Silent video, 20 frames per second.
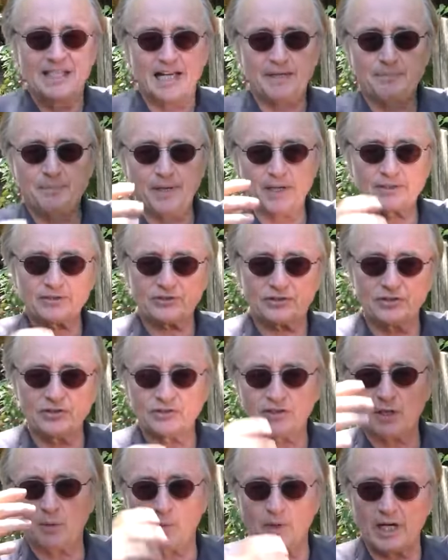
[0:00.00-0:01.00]
had
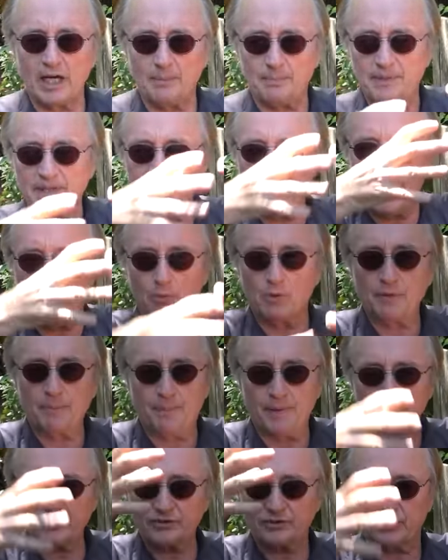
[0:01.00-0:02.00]
pistons that went up and down
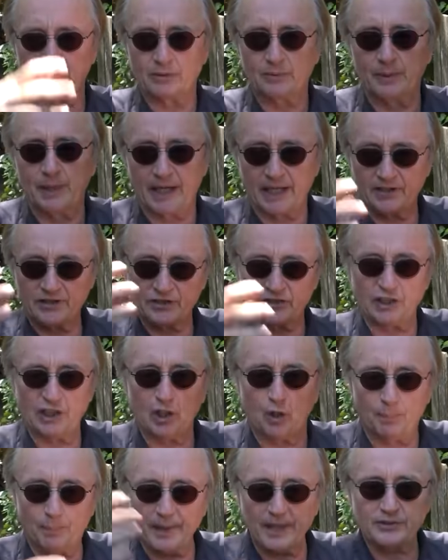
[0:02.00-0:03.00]
with piston rings,
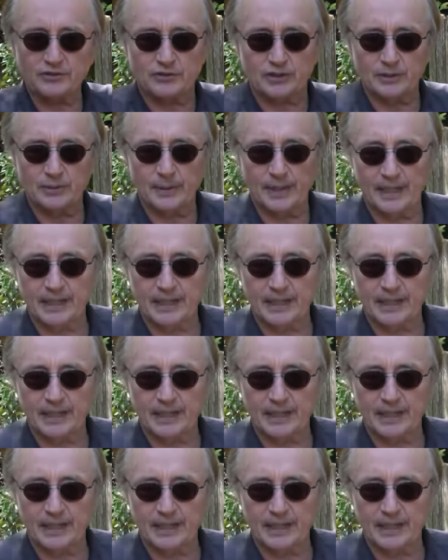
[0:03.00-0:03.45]
steel piston